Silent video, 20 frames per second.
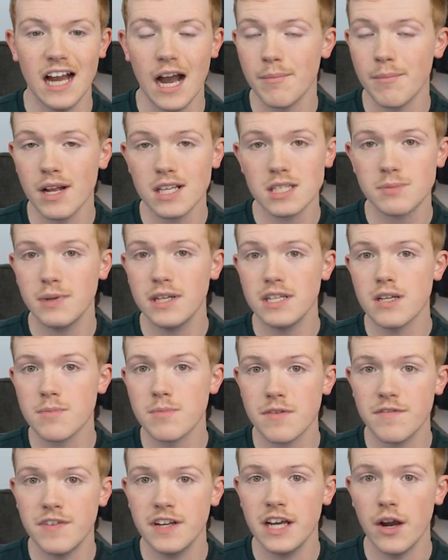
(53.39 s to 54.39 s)
I'm not speeding up
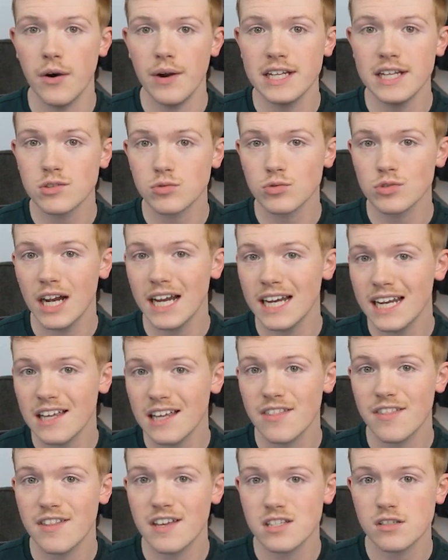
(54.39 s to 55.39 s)
the video, it's
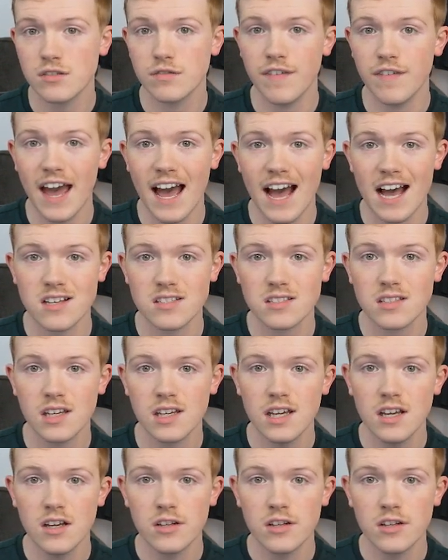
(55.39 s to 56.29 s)
writing this fast.